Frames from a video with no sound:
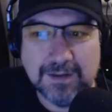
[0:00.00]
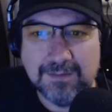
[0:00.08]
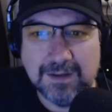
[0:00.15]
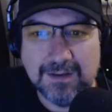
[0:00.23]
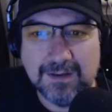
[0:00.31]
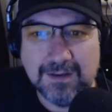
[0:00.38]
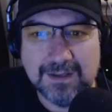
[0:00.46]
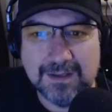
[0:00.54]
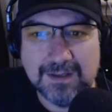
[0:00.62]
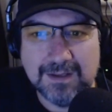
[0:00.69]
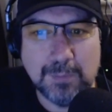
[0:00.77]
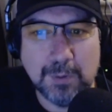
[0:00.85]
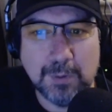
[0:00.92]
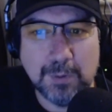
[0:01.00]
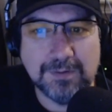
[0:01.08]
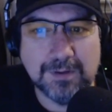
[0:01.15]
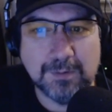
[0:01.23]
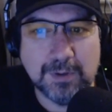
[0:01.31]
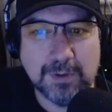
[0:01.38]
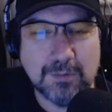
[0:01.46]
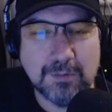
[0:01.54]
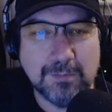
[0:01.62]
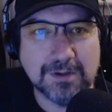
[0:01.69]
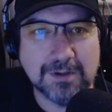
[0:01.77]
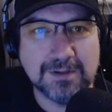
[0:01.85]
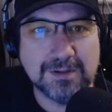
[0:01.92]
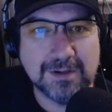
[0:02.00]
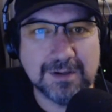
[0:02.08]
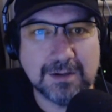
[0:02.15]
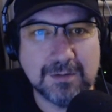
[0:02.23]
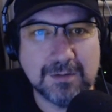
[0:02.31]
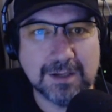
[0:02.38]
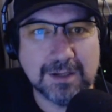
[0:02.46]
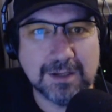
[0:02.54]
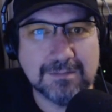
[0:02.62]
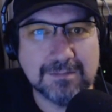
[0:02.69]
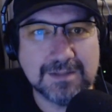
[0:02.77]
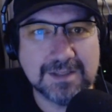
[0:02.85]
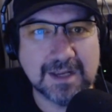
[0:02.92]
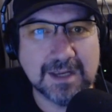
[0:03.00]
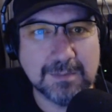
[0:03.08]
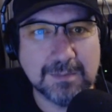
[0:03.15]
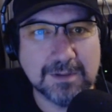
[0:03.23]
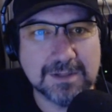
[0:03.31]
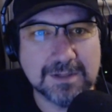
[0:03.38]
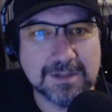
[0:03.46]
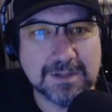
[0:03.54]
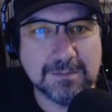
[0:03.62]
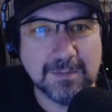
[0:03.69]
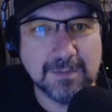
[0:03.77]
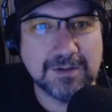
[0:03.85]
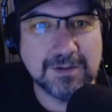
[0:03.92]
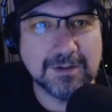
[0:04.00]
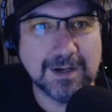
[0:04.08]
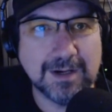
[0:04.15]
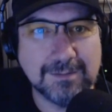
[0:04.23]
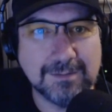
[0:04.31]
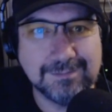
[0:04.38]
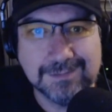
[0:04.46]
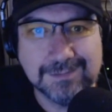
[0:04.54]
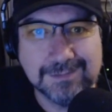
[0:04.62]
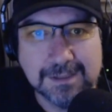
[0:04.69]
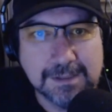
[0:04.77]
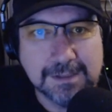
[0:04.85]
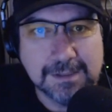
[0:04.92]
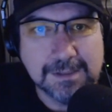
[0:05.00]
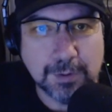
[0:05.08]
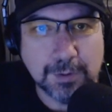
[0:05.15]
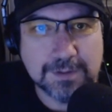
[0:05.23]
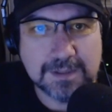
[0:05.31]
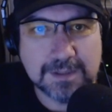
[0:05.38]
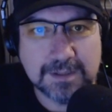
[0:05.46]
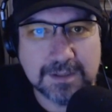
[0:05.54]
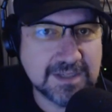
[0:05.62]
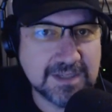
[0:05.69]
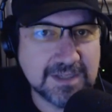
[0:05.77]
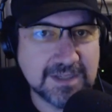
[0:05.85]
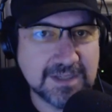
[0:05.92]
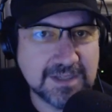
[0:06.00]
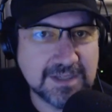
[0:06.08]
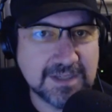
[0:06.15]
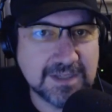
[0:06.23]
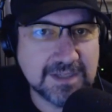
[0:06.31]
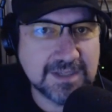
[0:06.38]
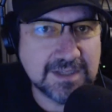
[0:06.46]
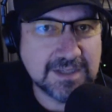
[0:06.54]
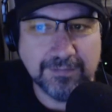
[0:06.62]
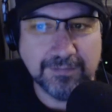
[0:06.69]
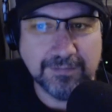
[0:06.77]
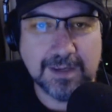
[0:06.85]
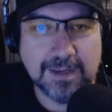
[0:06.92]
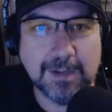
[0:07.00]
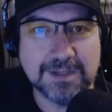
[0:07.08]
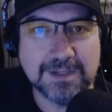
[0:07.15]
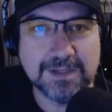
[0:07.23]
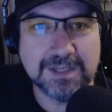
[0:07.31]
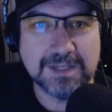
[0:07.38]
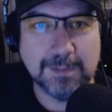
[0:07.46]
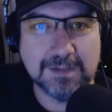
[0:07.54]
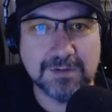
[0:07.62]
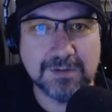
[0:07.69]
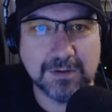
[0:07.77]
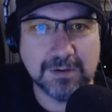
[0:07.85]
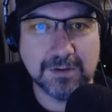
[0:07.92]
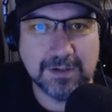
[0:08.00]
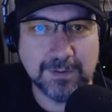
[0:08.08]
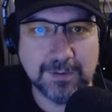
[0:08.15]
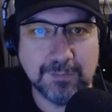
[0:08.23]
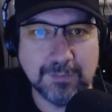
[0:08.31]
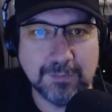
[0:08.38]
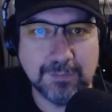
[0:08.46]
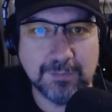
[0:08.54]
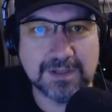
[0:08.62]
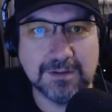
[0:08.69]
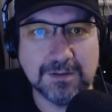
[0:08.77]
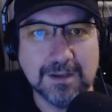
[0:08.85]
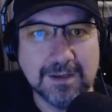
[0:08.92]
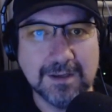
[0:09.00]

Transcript: It's important that we all monitor our credit statements and monitor our purchases. And if you see a big flood of emails coming in showing you've been registered.